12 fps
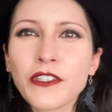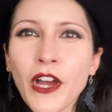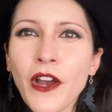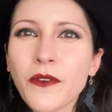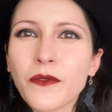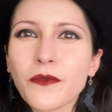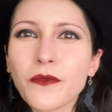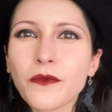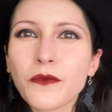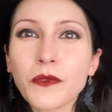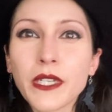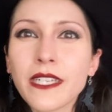not
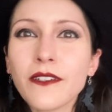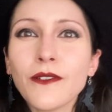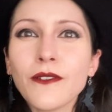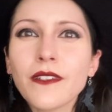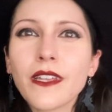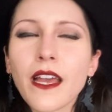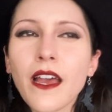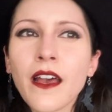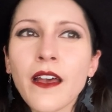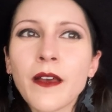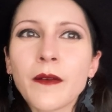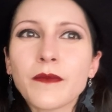real,
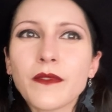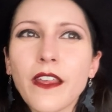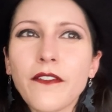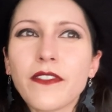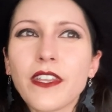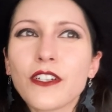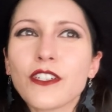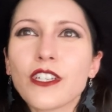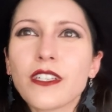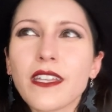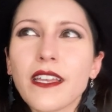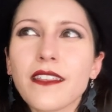if there's
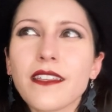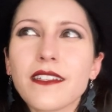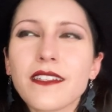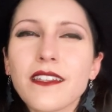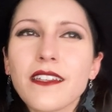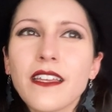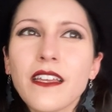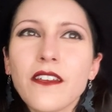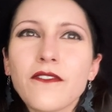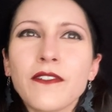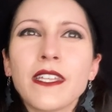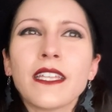just like this
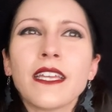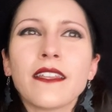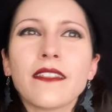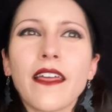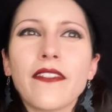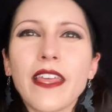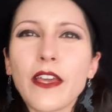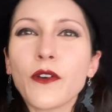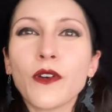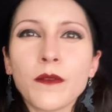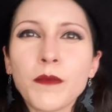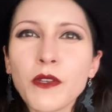feeling that they
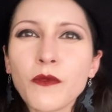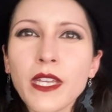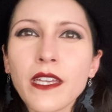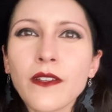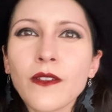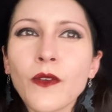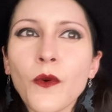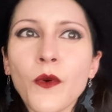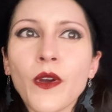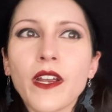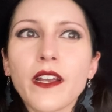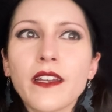could be real
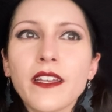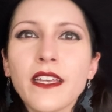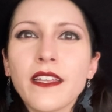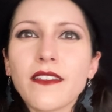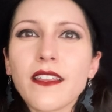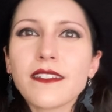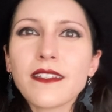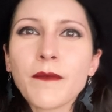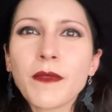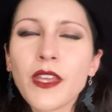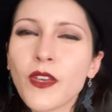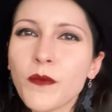or that
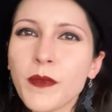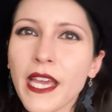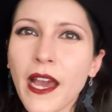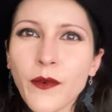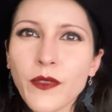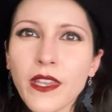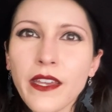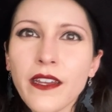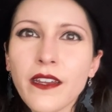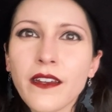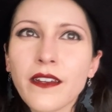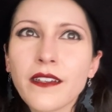something could be out
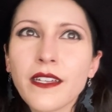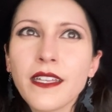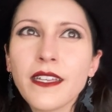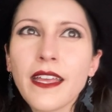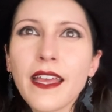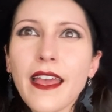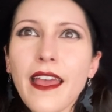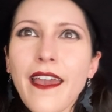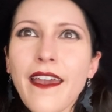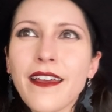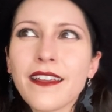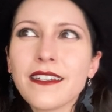there.
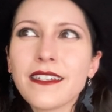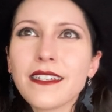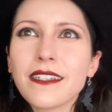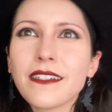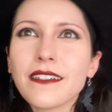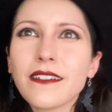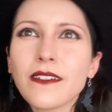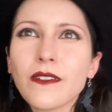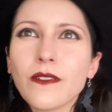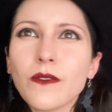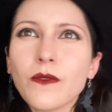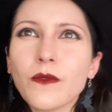And
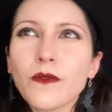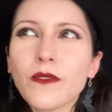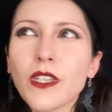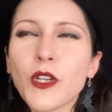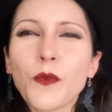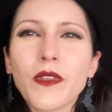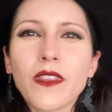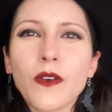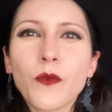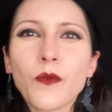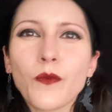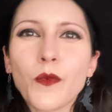when
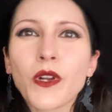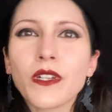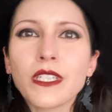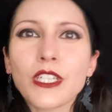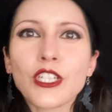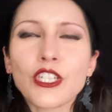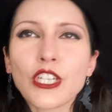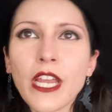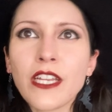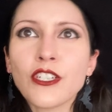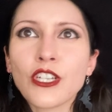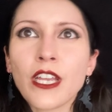the world is
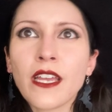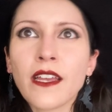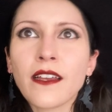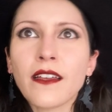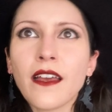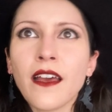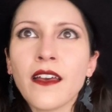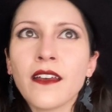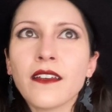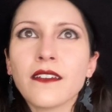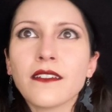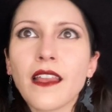changing
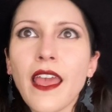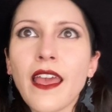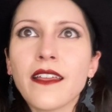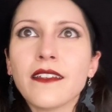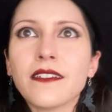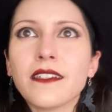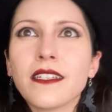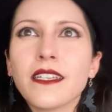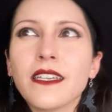and